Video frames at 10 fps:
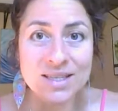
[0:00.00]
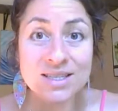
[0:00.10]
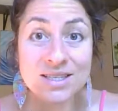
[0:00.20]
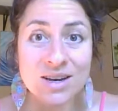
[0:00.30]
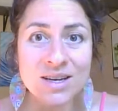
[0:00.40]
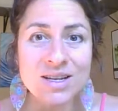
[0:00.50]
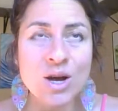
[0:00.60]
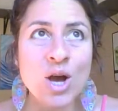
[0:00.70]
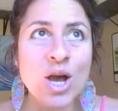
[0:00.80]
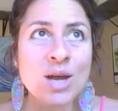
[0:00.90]
The sun
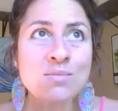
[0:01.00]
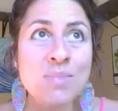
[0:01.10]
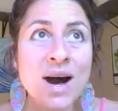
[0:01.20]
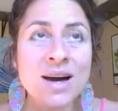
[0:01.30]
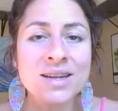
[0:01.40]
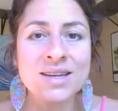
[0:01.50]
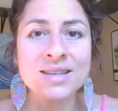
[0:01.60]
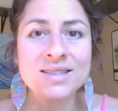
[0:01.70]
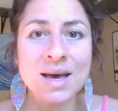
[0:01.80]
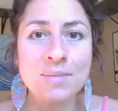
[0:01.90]

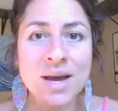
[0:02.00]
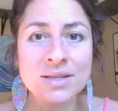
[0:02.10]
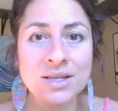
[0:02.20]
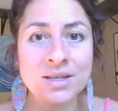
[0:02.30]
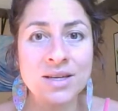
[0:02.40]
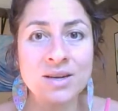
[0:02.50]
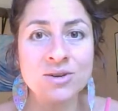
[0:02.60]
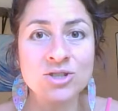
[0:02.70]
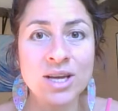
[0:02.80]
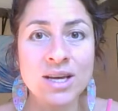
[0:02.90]
embodies that masculine
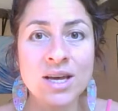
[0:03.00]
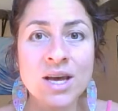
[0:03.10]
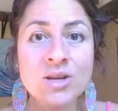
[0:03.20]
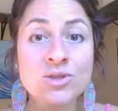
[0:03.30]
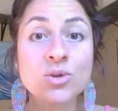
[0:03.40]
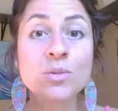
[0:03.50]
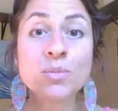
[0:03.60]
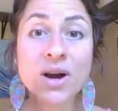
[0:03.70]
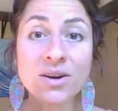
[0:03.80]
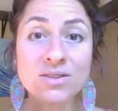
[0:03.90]
energy. So the
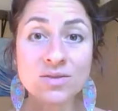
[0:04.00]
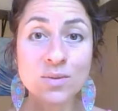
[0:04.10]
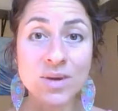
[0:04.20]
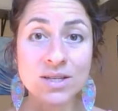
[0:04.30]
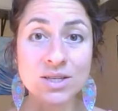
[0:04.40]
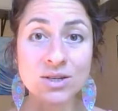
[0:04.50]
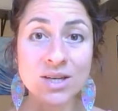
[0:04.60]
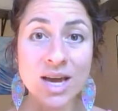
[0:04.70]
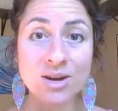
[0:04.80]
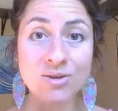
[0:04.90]
parts of the masculine
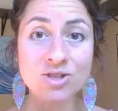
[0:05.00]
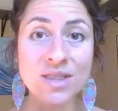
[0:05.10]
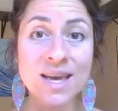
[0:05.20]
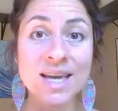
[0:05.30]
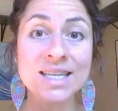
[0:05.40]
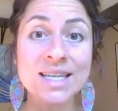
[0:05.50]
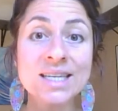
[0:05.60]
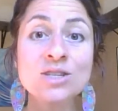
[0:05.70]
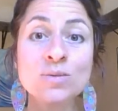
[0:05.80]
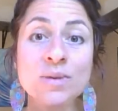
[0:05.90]
energy that
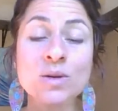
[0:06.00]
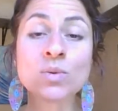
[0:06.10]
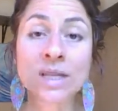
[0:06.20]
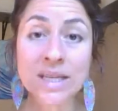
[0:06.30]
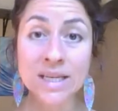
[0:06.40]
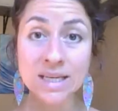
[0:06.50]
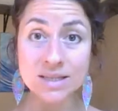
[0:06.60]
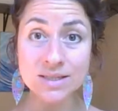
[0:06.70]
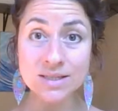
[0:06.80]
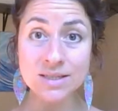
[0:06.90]
need to be
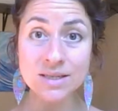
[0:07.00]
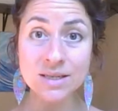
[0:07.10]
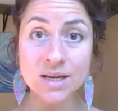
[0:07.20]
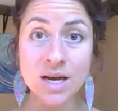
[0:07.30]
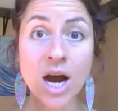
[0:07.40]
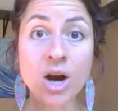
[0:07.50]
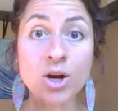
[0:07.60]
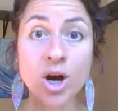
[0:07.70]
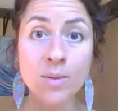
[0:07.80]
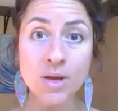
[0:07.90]
released are
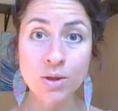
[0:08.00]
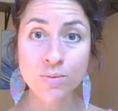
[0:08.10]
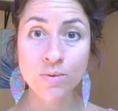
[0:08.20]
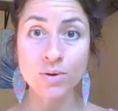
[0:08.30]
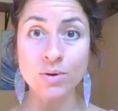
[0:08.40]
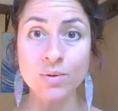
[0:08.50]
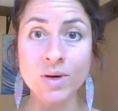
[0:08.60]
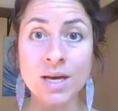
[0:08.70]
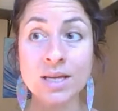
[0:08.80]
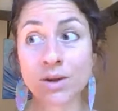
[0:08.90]
coming through.
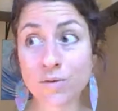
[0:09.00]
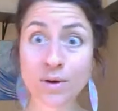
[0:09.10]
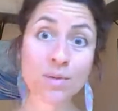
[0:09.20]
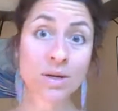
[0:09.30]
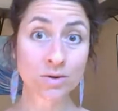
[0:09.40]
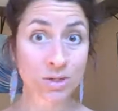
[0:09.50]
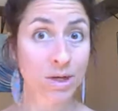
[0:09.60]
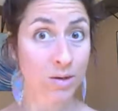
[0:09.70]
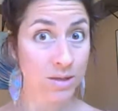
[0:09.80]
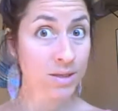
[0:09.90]
Now, the feminine energy's
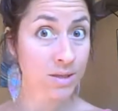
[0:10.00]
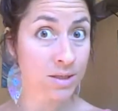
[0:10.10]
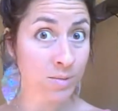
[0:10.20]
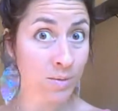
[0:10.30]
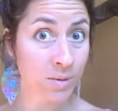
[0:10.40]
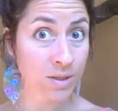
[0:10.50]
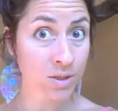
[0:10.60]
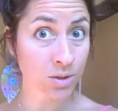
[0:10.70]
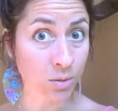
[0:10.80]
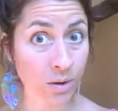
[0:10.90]
got things that need to be released
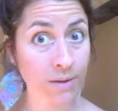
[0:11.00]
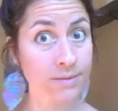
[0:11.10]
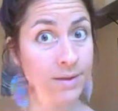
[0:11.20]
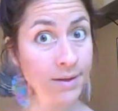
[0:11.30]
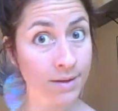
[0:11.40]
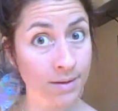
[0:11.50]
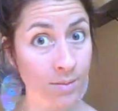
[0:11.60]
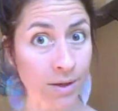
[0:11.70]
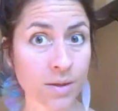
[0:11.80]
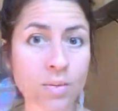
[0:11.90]
too. That's at the end of the
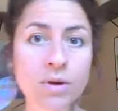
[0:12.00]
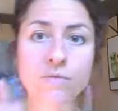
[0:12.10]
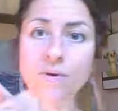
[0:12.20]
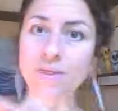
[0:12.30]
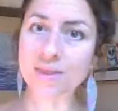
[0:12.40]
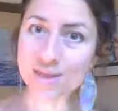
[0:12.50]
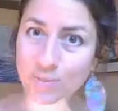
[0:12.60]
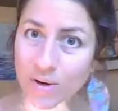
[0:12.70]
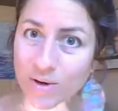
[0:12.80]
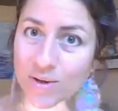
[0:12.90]
month. But for this
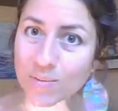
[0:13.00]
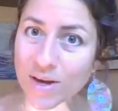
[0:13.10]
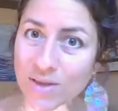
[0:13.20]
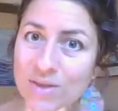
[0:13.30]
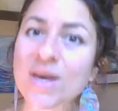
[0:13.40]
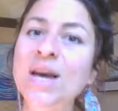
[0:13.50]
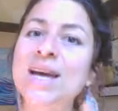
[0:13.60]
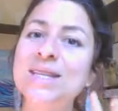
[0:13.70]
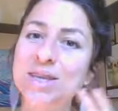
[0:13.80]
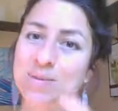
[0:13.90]
part of the month,
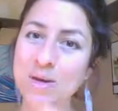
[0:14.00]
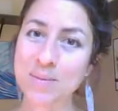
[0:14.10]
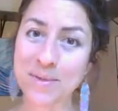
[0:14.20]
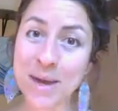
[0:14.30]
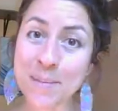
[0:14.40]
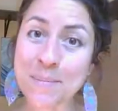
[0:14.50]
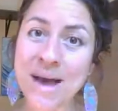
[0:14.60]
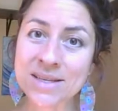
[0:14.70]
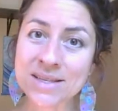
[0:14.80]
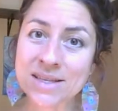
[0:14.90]
it's going to be about that
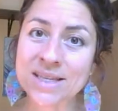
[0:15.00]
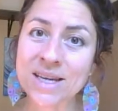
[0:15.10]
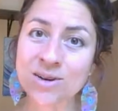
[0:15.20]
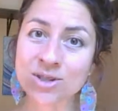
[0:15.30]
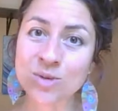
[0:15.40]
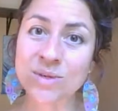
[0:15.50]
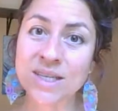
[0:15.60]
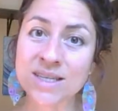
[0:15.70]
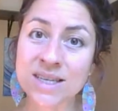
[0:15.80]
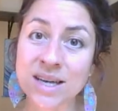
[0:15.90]
masculine energy
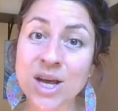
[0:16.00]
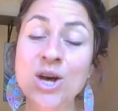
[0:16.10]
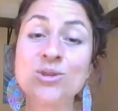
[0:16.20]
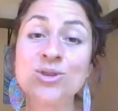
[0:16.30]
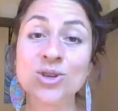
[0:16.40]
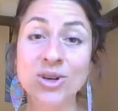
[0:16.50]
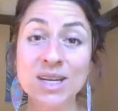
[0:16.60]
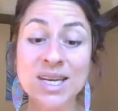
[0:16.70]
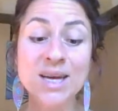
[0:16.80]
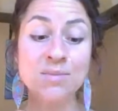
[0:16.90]
releasing. So you're going
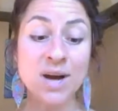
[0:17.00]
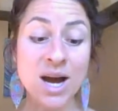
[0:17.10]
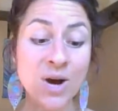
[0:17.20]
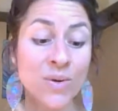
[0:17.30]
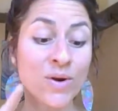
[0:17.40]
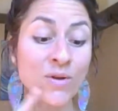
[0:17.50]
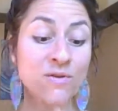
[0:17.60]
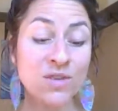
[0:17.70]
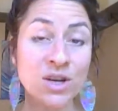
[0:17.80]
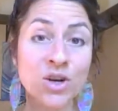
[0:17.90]
to get power,
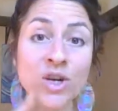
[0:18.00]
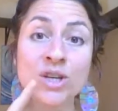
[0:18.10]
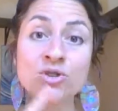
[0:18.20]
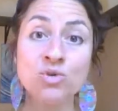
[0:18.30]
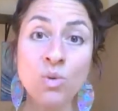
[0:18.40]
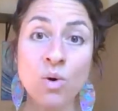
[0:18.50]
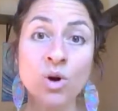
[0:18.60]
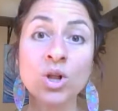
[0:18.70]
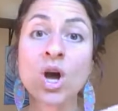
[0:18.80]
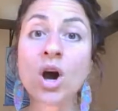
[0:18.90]
fear,
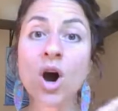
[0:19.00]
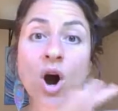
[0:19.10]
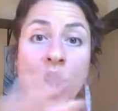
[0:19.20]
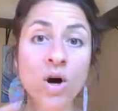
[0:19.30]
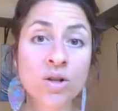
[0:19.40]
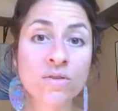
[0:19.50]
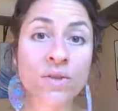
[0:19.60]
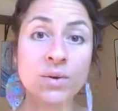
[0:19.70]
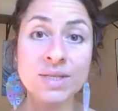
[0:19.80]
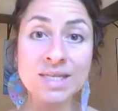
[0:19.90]
control, all of
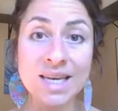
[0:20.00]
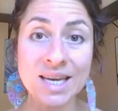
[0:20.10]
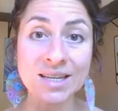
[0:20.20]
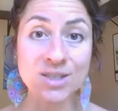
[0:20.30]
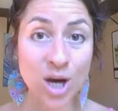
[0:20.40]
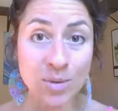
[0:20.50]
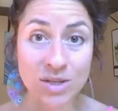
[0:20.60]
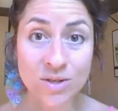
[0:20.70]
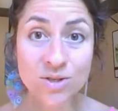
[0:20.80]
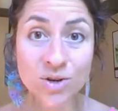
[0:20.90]
those things coming
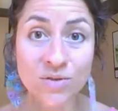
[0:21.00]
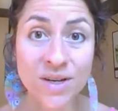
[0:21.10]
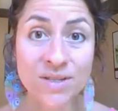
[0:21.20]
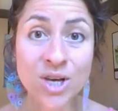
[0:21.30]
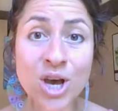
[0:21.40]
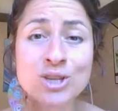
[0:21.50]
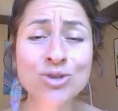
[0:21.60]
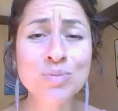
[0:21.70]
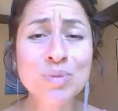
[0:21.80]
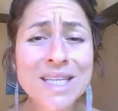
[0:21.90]
to the surface.
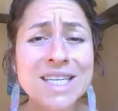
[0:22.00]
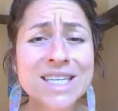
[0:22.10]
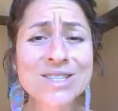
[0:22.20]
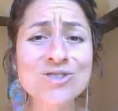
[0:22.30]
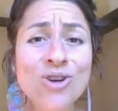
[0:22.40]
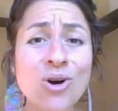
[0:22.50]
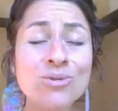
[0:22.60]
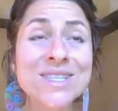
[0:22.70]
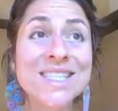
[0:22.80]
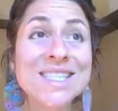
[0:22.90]
So please
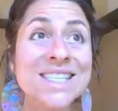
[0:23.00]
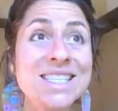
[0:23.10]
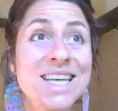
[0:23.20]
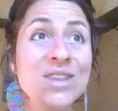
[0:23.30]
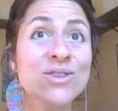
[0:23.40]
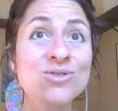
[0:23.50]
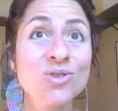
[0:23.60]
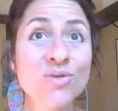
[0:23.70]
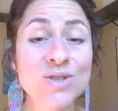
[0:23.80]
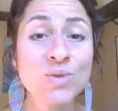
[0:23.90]
don't sit at the
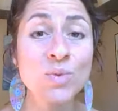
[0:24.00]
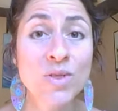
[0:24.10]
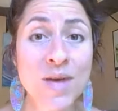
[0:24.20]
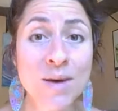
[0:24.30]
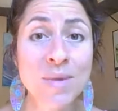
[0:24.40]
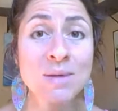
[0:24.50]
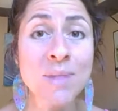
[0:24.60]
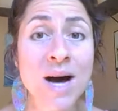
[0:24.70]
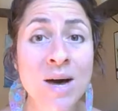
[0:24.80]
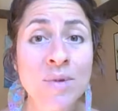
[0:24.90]
surface with them and
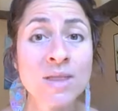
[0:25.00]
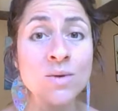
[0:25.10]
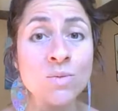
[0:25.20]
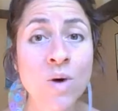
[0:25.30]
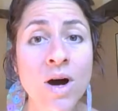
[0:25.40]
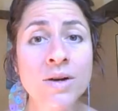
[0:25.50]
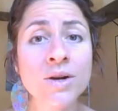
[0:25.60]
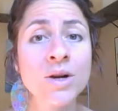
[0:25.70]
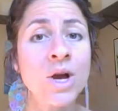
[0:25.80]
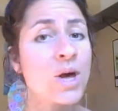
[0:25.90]
bob in the
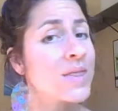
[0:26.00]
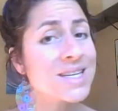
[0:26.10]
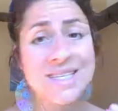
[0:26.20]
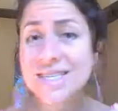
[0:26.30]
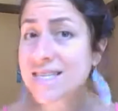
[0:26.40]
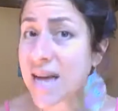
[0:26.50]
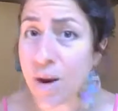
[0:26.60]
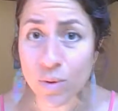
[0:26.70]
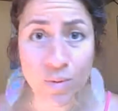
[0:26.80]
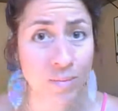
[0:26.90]
water. That is
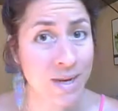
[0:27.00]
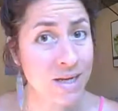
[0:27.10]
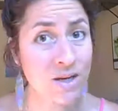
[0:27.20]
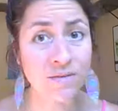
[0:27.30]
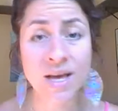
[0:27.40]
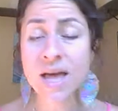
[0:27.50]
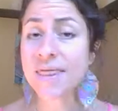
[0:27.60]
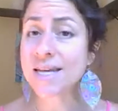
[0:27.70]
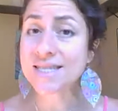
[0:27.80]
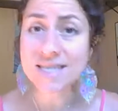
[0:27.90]
not what we're made of.
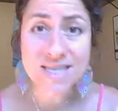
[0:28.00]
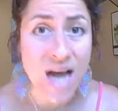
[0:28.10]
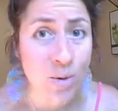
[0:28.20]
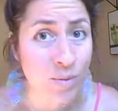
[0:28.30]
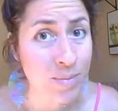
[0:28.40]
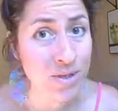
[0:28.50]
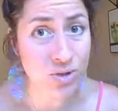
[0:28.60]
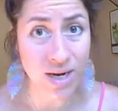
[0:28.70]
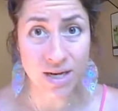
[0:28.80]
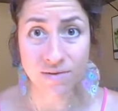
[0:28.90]
That is not what we've been
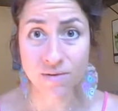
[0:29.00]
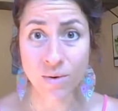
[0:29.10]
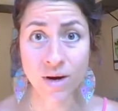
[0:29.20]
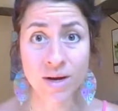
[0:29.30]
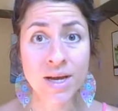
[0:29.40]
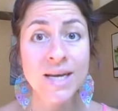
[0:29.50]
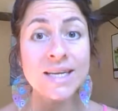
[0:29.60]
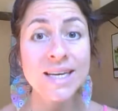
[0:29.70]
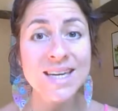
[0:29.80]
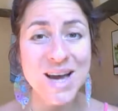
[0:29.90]
training for.
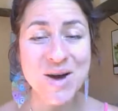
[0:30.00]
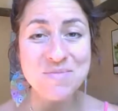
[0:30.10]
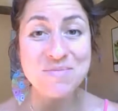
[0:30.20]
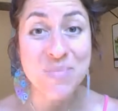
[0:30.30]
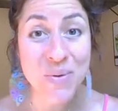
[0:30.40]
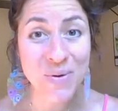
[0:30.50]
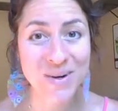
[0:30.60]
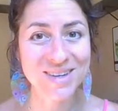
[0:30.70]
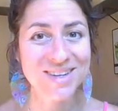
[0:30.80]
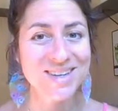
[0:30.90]
Get on
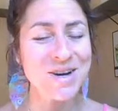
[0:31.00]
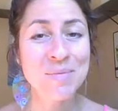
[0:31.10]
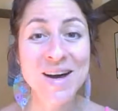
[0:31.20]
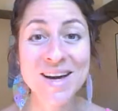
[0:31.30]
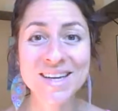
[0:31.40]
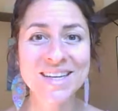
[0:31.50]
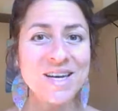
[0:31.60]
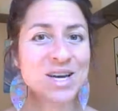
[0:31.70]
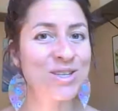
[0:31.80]
board. Come on.